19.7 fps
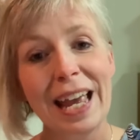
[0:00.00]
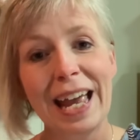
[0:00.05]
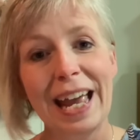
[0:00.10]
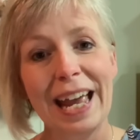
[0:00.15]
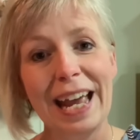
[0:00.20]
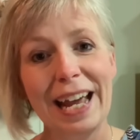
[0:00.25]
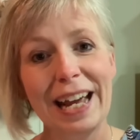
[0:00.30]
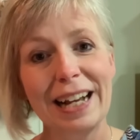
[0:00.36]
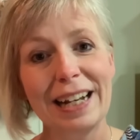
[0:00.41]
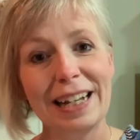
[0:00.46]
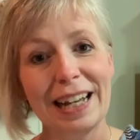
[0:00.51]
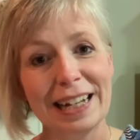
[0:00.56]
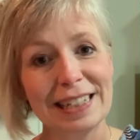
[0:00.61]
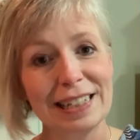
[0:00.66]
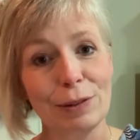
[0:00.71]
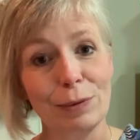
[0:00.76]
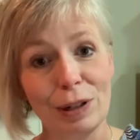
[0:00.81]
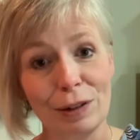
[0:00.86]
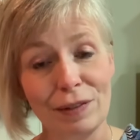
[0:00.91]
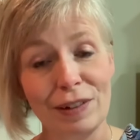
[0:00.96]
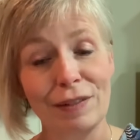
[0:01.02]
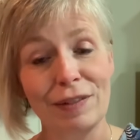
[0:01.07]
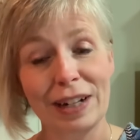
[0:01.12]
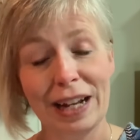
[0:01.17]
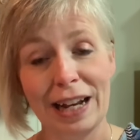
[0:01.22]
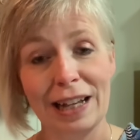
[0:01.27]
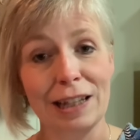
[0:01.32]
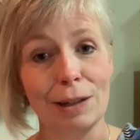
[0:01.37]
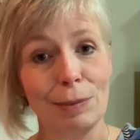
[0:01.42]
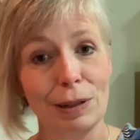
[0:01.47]
And like I said, we've even
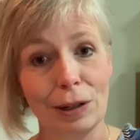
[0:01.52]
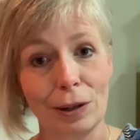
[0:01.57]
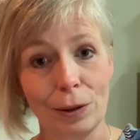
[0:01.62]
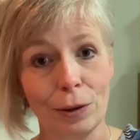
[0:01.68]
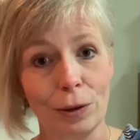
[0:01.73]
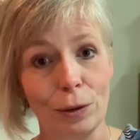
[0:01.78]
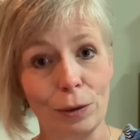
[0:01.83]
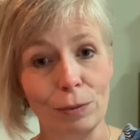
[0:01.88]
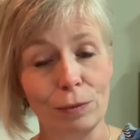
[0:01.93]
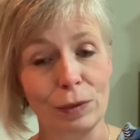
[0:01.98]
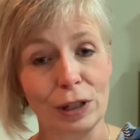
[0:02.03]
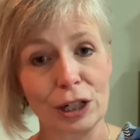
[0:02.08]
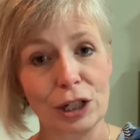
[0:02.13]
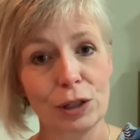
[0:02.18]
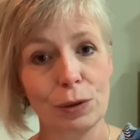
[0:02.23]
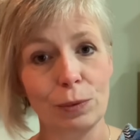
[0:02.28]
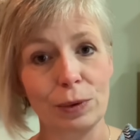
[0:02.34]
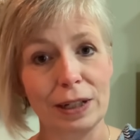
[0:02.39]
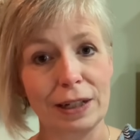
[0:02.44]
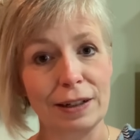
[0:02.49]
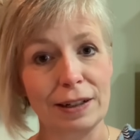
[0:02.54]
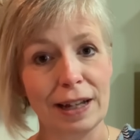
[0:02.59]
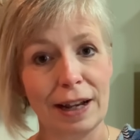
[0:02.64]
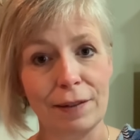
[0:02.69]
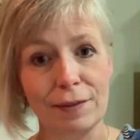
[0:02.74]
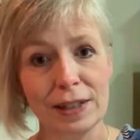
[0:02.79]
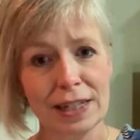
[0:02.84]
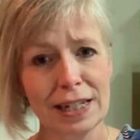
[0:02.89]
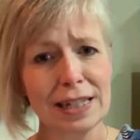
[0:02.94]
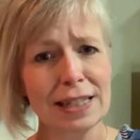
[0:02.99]
had them in our home, which we
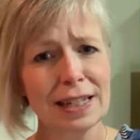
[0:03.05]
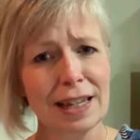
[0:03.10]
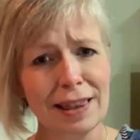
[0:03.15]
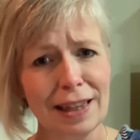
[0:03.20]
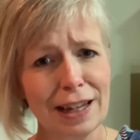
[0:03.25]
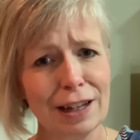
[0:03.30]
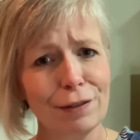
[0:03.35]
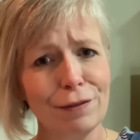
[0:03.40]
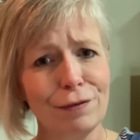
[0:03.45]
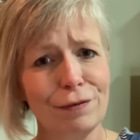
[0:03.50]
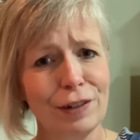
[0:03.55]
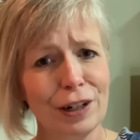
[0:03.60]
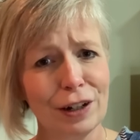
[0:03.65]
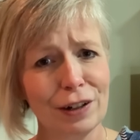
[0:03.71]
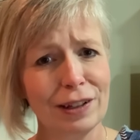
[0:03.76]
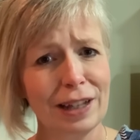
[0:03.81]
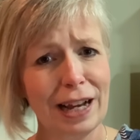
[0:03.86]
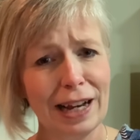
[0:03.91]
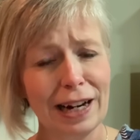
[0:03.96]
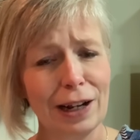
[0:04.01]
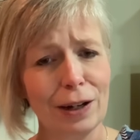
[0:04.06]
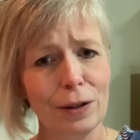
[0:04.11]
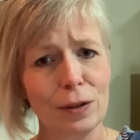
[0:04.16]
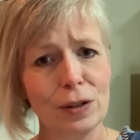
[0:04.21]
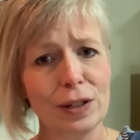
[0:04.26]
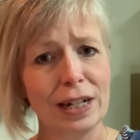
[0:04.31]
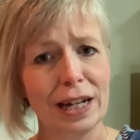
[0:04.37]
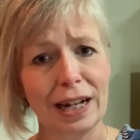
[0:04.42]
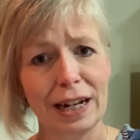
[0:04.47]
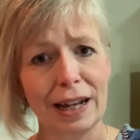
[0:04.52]
have since, I think, figured that
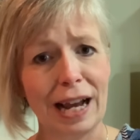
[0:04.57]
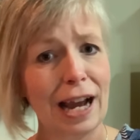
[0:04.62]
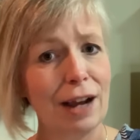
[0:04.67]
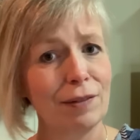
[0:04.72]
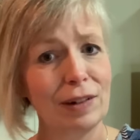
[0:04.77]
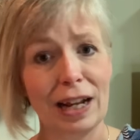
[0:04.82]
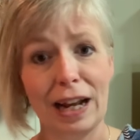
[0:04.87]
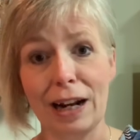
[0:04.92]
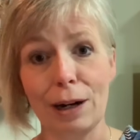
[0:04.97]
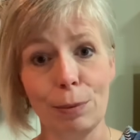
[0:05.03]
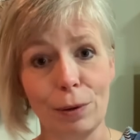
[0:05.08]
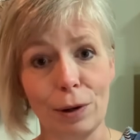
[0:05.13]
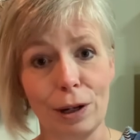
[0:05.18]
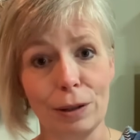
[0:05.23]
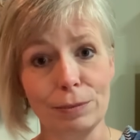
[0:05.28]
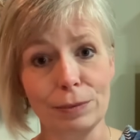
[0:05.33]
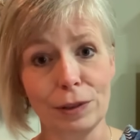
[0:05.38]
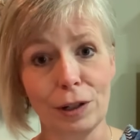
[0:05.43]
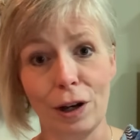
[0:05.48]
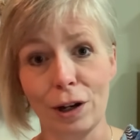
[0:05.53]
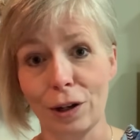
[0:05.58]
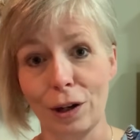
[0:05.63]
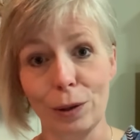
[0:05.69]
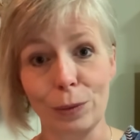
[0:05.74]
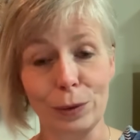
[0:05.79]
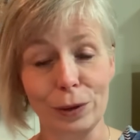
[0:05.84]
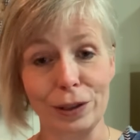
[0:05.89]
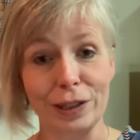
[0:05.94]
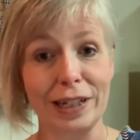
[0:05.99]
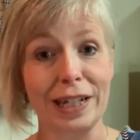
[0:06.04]
out. And I haven't had a problem, knock
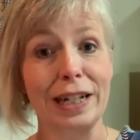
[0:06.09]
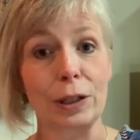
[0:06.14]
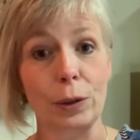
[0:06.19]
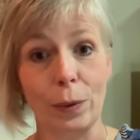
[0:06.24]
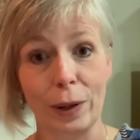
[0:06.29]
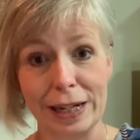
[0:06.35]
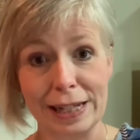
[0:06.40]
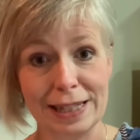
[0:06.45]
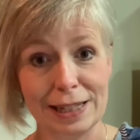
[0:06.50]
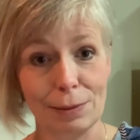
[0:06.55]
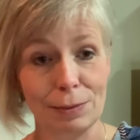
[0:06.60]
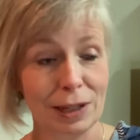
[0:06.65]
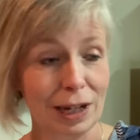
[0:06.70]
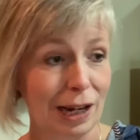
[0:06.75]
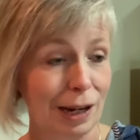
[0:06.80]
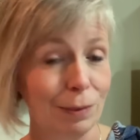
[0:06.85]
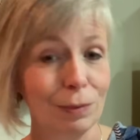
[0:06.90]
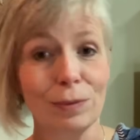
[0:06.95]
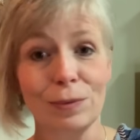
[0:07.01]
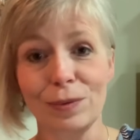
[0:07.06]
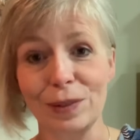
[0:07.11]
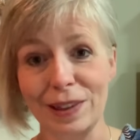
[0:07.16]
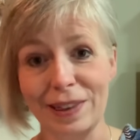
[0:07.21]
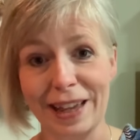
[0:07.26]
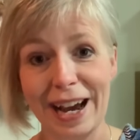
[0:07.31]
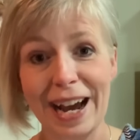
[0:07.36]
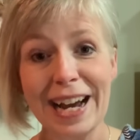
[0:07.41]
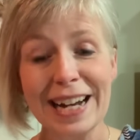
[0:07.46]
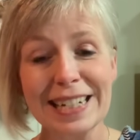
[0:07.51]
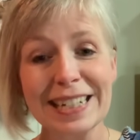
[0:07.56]
on wood, in quite some time with
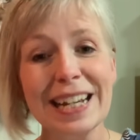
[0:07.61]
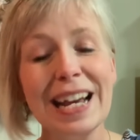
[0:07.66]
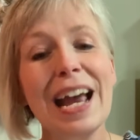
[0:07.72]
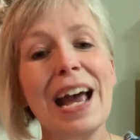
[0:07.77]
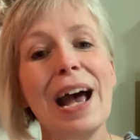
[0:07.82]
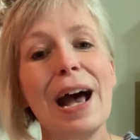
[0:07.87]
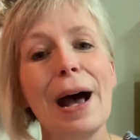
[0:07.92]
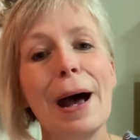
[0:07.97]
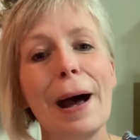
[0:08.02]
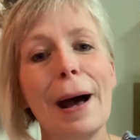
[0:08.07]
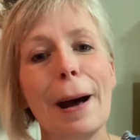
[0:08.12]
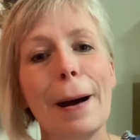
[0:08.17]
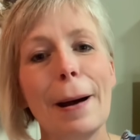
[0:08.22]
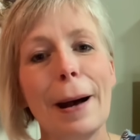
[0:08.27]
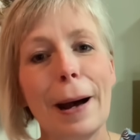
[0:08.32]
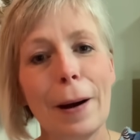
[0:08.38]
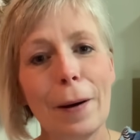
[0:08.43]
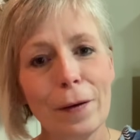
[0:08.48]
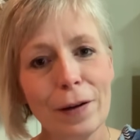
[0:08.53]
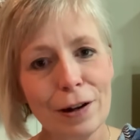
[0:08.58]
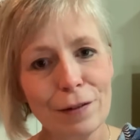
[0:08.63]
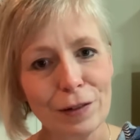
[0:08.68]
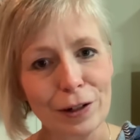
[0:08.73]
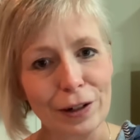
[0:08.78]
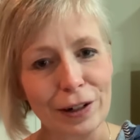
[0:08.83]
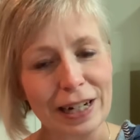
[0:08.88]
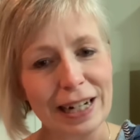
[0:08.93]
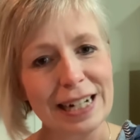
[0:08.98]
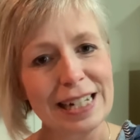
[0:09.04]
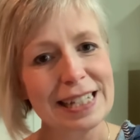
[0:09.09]
that.
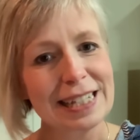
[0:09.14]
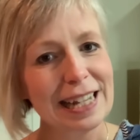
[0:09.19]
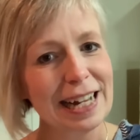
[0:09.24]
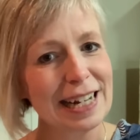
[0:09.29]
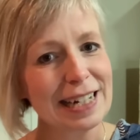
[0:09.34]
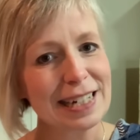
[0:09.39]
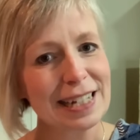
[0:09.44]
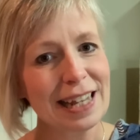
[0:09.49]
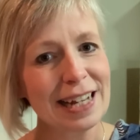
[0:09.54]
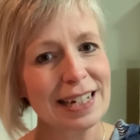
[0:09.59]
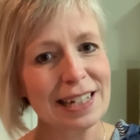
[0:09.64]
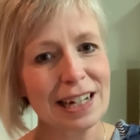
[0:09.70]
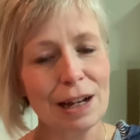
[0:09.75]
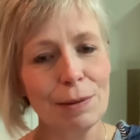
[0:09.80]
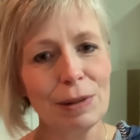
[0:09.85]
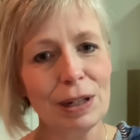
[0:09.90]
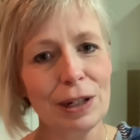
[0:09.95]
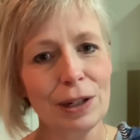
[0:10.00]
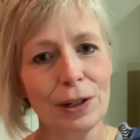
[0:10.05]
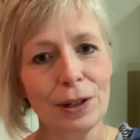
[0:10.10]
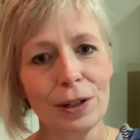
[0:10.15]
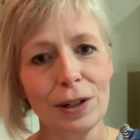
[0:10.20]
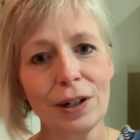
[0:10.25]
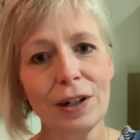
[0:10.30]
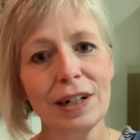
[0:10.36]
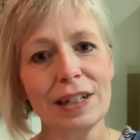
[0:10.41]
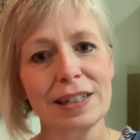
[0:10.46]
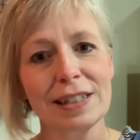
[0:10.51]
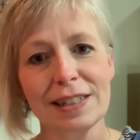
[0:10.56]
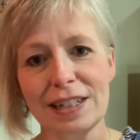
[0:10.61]
However, it is getting to that time of year.
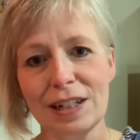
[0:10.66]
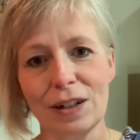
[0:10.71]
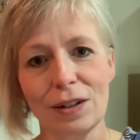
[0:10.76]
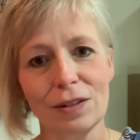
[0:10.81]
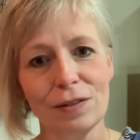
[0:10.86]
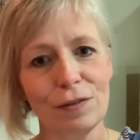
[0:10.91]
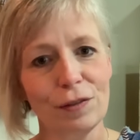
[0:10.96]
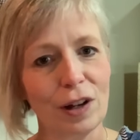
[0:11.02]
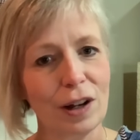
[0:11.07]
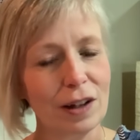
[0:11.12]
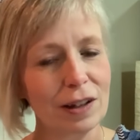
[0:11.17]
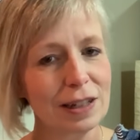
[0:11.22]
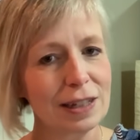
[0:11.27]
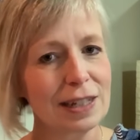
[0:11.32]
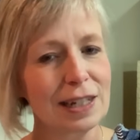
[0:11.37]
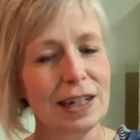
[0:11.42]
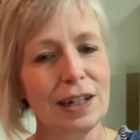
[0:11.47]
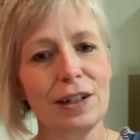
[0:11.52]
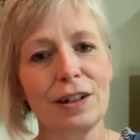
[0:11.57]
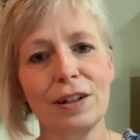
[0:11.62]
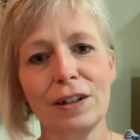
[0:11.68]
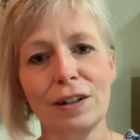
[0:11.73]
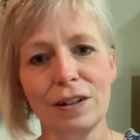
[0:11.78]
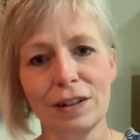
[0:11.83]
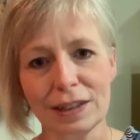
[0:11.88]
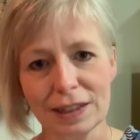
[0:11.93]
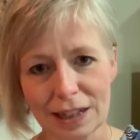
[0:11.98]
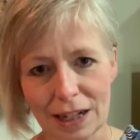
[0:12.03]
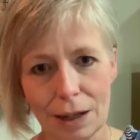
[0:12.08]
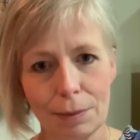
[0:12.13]
It's, you know, fall is here or
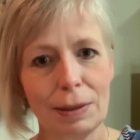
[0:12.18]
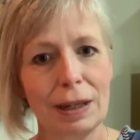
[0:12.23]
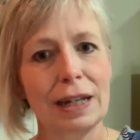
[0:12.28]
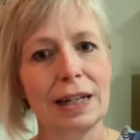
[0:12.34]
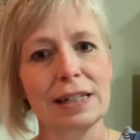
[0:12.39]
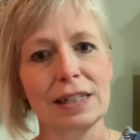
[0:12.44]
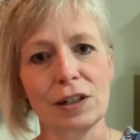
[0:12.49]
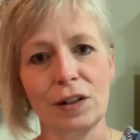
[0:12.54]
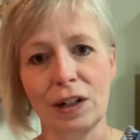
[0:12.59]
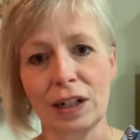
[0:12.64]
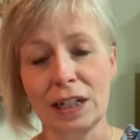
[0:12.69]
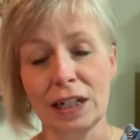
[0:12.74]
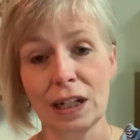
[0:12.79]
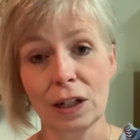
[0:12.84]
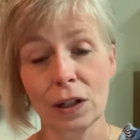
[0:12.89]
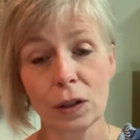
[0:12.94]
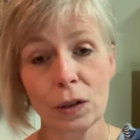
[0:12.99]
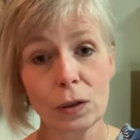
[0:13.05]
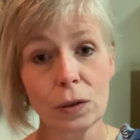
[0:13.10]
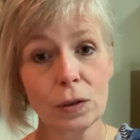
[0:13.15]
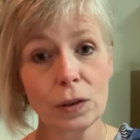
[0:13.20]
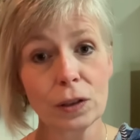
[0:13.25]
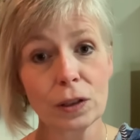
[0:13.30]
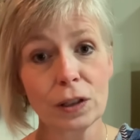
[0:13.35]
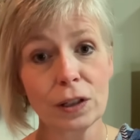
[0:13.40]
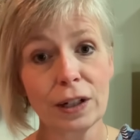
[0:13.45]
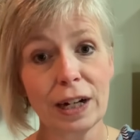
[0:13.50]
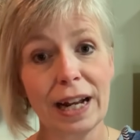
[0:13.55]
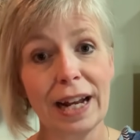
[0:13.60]
it's coming. It's starting to get cooler.